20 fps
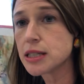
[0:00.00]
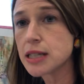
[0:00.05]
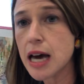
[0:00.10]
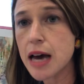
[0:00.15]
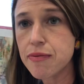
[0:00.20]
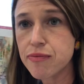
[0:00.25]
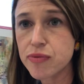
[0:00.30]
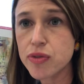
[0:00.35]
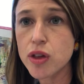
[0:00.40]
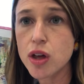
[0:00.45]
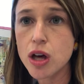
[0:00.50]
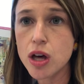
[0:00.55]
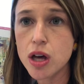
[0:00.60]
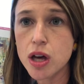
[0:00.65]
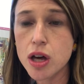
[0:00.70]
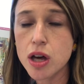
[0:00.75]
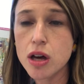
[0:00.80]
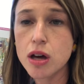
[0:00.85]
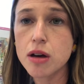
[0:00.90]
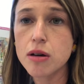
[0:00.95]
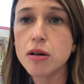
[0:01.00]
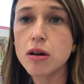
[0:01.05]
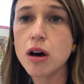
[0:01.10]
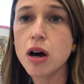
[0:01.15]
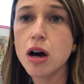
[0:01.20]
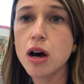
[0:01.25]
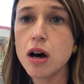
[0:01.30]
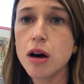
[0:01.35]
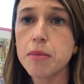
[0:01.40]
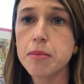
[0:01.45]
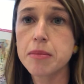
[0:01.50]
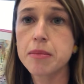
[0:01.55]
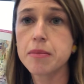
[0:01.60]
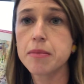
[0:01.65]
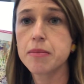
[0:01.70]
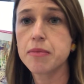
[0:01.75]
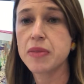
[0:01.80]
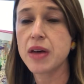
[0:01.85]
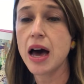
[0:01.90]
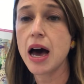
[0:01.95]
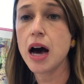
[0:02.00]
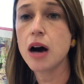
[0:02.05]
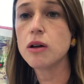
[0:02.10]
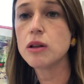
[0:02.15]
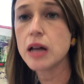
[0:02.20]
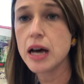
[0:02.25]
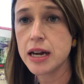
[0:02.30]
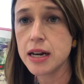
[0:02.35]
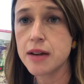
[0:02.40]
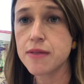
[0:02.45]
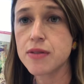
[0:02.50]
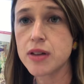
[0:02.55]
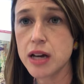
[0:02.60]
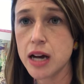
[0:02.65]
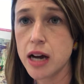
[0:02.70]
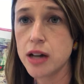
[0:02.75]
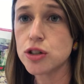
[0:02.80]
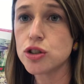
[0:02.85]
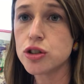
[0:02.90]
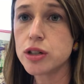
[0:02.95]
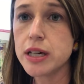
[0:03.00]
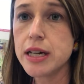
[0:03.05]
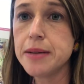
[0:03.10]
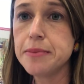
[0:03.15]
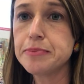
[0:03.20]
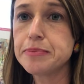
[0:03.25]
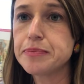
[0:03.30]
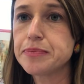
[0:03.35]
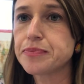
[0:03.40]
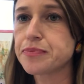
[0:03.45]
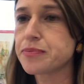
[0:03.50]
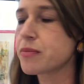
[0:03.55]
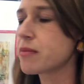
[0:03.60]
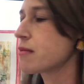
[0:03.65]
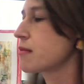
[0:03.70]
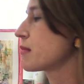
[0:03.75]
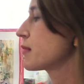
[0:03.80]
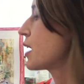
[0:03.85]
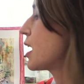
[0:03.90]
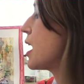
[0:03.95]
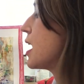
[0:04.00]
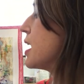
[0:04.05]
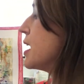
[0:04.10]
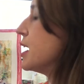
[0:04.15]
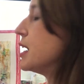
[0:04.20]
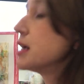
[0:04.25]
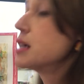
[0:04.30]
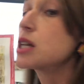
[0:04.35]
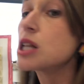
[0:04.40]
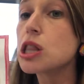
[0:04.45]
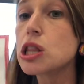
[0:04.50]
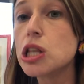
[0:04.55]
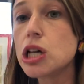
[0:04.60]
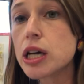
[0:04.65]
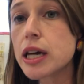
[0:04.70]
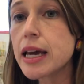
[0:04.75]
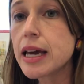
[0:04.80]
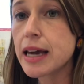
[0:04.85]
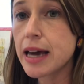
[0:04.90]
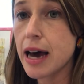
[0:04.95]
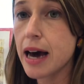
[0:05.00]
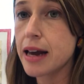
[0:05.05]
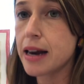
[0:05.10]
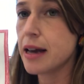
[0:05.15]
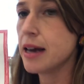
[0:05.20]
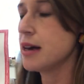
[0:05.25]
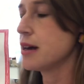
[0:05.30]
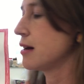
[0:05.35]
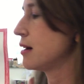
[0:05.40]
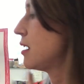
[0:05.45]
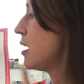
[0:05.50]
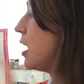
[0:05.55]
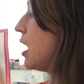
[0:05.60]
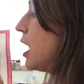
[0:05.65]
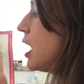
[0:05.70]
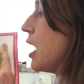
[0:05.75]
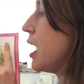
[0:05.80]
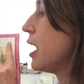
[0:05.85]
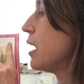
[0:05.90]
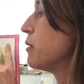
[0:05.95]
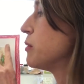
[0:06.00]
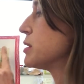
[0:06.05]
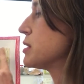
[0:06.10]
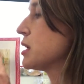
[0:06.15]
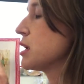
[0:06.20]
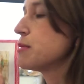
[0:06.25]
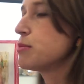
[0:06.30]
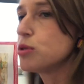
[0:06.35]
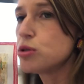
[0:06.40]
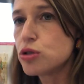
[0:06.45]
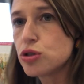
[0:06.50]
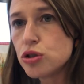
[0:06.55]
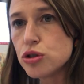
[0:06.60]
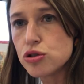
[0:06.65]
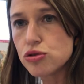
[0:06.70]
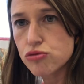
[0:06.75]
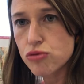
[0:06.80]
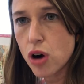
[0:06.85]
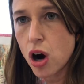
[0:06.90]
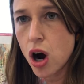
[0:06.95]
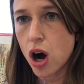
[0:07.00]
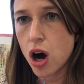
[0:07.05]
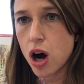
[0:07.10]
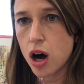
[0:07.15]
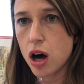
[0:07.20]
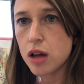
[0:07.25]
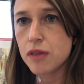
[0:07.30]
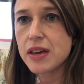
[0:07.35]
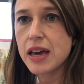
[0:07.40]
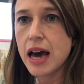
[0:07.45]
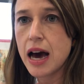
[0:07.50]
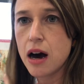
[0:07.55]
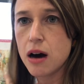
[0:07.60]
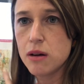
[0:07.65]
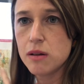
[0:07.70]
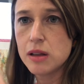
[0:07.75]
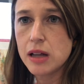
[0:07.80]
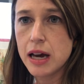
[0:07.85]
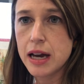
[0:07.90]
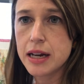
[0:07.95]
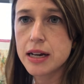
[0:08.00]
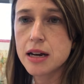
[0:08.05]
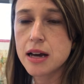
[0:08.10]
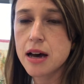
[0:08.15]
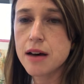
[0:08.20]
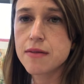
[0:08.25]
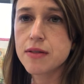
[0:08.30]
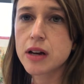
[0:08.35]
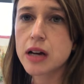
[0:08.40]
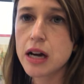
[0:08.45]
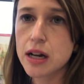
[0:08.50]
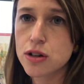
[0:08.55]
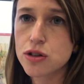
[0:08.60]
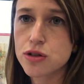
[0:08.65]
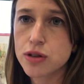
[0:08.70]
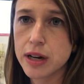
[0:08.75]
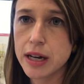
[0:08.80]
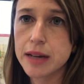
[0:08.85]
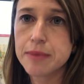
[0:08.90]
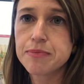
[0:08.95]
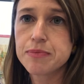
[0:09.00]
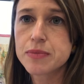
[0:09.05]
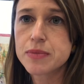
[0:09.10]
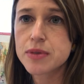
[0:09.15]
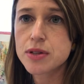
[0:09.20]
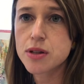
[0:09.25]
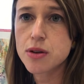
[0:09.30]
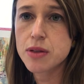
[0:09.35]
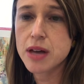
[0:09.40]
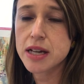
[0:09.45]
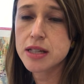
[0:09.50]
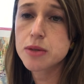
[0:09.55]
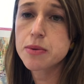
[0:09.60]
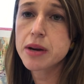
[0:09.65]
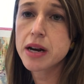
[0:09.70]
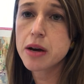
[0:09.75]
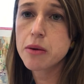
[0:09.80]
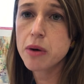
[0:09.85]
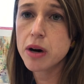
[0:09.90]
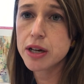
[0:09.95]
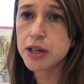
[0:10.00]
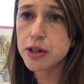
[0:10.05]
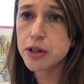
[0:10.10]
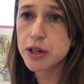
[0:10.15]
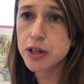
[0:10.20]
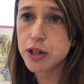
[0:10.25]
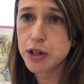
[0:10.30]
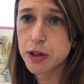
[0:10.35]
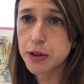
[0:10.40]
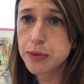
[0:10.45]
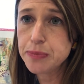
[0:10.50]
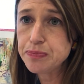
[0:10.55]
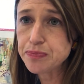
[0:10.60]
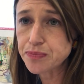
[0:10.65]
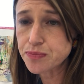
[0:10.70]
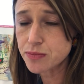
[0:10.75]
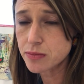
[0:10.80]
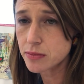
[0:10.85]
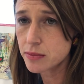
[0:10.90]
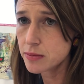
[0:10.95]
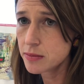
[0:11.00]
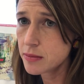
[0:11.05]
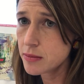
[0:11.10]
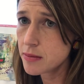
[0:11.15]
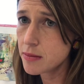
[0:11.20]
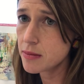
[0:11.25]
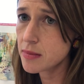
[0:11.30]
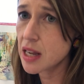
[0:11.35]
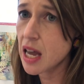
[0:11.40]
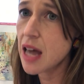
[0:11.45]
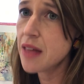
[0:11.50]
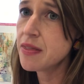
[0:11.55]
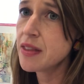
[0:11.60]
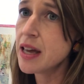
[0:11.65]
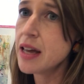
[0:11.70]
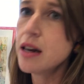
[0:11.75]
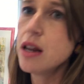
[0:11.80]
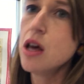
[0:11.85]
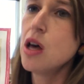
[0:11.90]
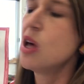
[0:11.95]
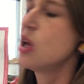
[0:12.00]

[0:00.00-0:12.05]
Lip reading: at the outline of the country, and looking at it, I was able to draw the outline of the country. So that's what I want you to do. And then